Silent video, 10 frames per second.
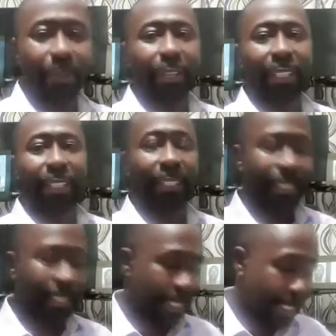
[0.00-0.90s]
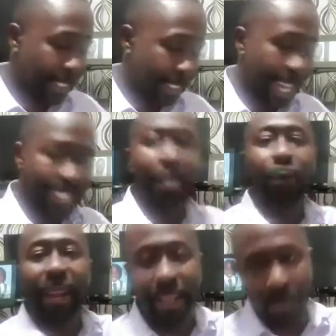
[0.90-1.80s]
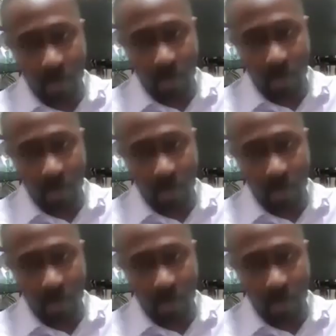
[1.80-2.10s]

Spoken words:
it, that's the way it works.